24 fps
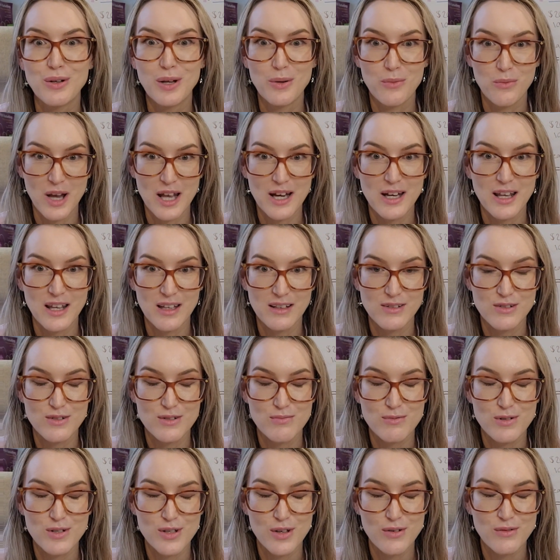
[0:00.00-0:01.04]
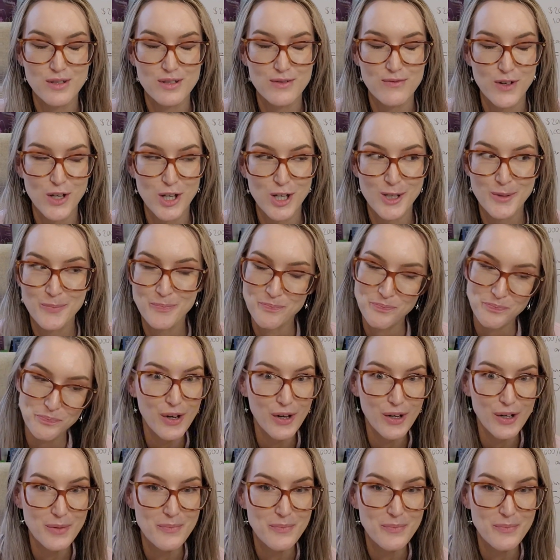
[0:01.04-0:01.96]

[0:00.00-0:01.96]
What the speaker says: and where to get those results for you. So